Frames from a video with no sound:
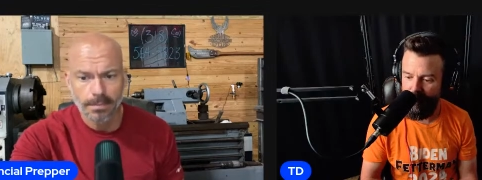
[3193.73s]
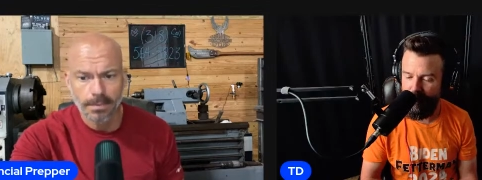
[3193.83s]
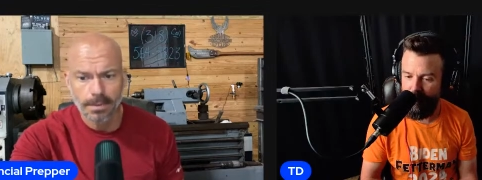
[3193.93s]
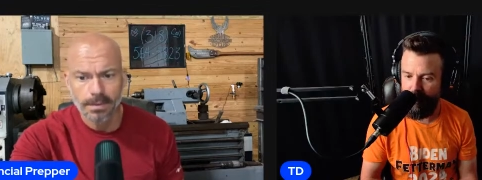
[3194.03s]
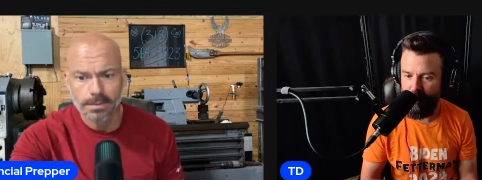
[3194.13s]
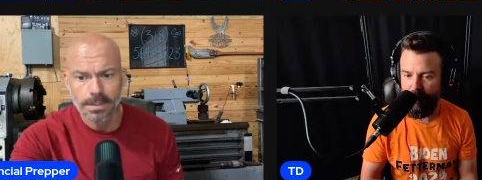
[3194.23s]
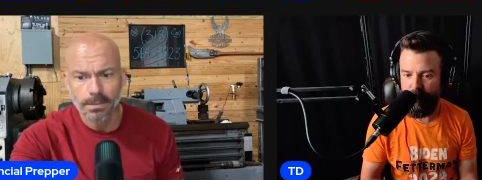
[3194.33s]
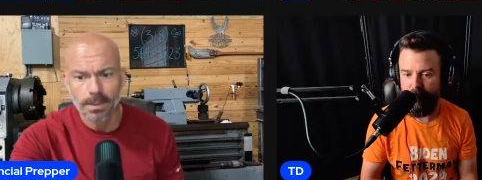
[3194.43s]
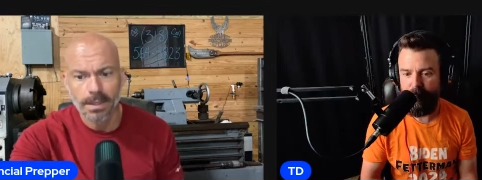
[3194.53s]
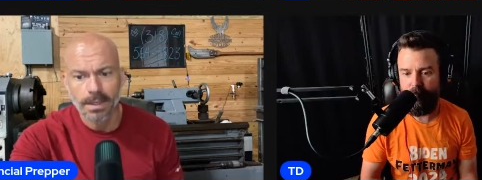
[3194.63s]
Speaker 1: I don't see
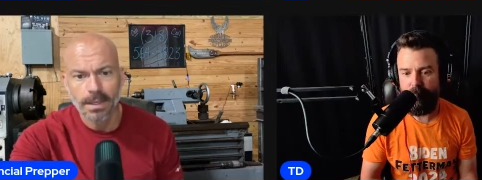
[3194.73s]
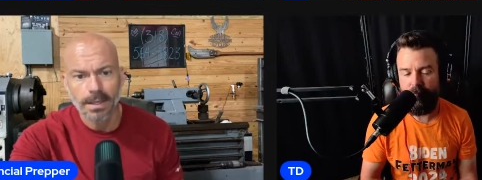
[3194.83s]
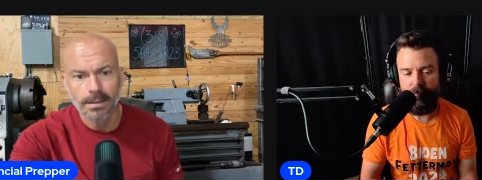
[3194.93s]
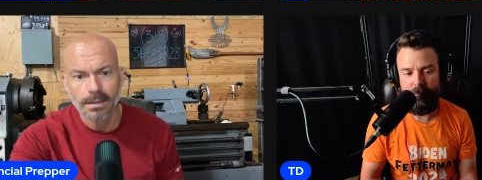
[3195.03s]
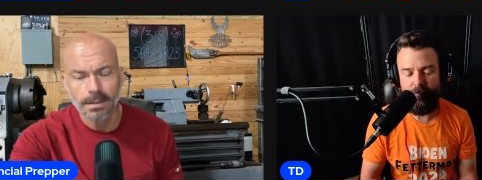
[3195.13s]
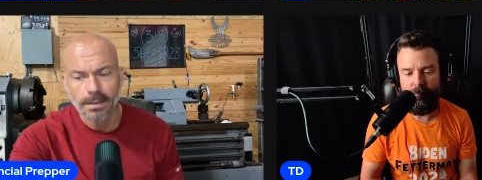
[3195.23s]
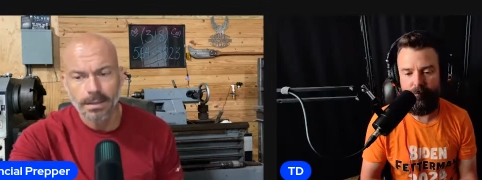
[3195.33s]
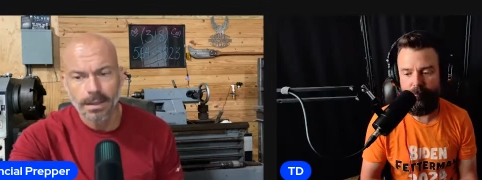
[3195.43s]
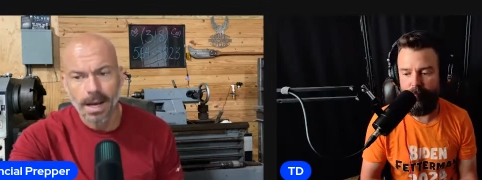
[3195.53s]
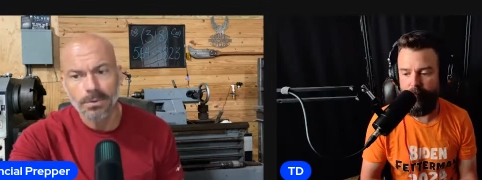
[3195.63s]
why not.
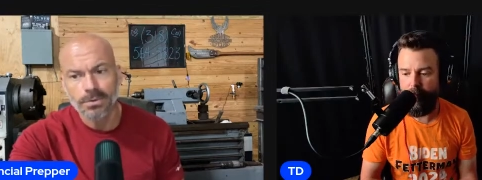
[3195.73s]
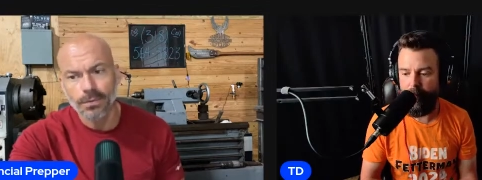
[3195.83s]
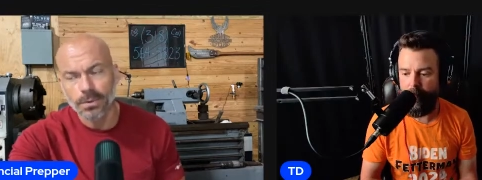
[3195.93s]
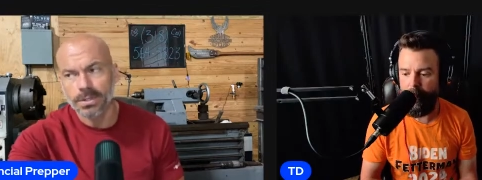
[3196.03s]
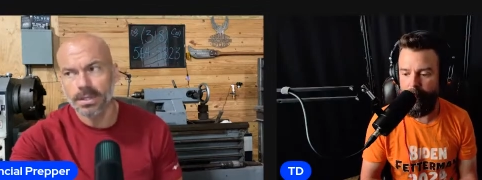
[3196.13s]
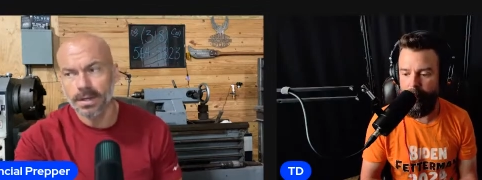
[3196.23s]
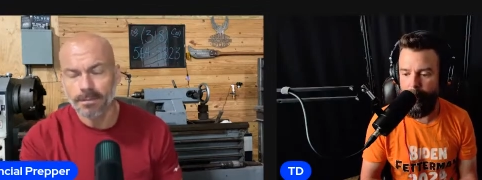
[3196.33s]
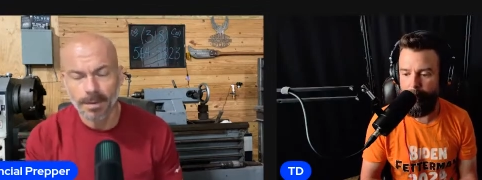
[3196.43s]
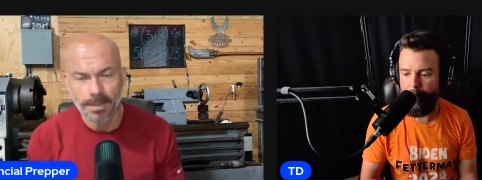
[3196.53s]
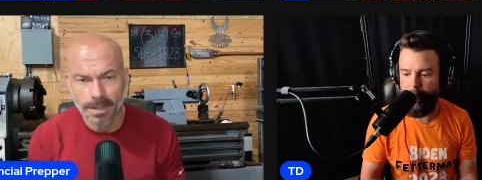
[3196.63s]
I was fortunate enough;
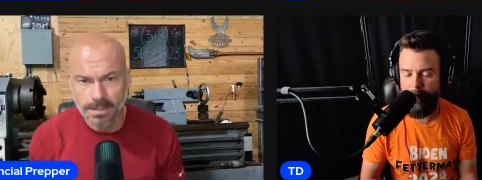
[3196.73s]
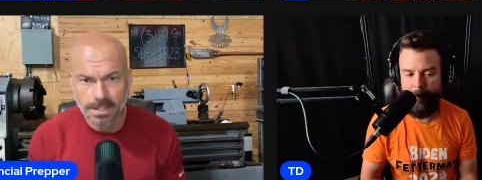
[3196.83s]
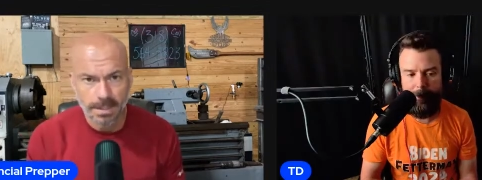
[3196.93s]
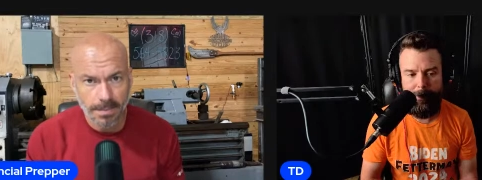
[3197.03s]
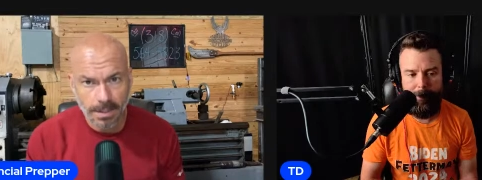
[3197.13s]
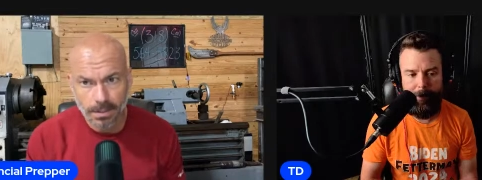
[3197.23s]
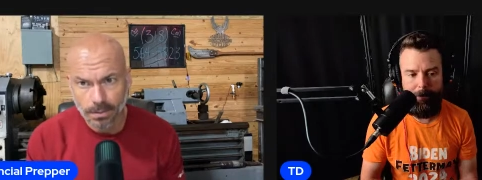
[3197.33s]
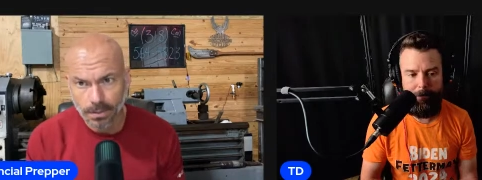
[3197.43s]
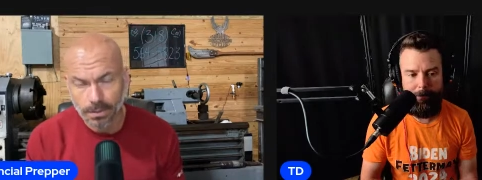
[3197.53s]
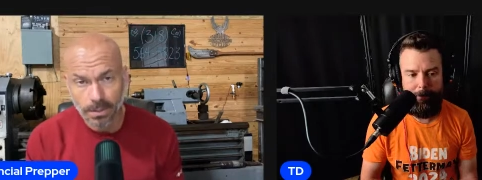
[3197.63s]
my parents sent me
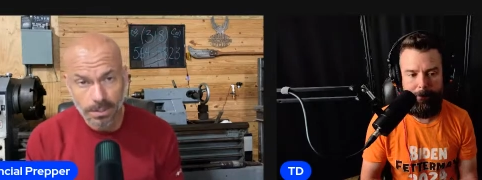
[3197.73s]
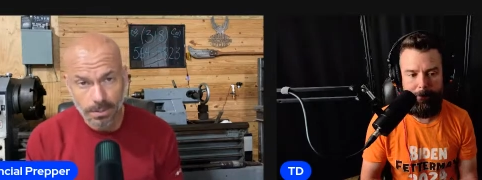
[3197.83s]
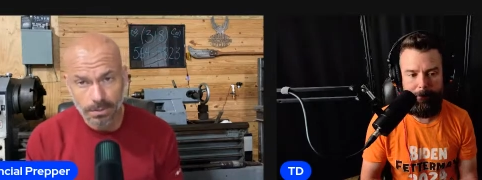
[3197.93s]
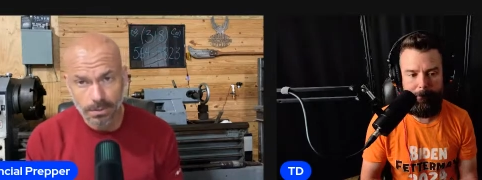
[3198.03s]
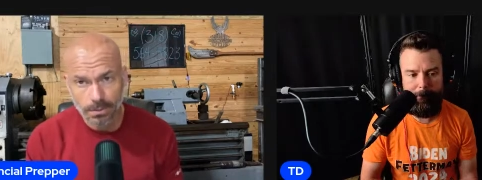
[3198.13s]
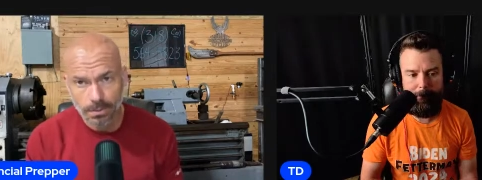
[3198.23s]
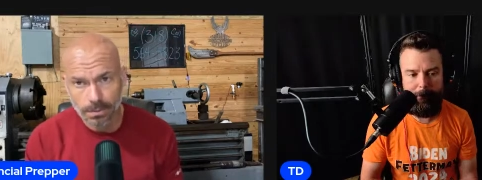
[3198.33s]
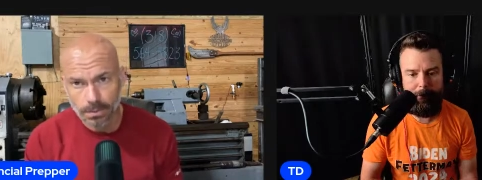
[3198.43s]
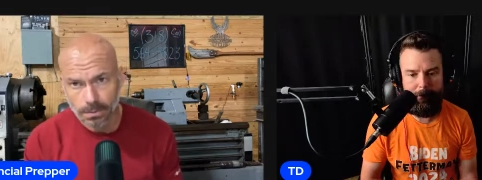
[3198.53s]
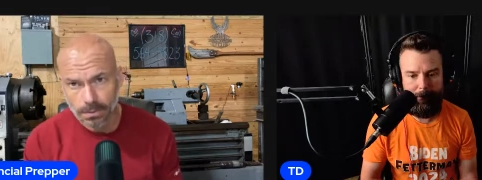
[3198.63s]
to a Christian school.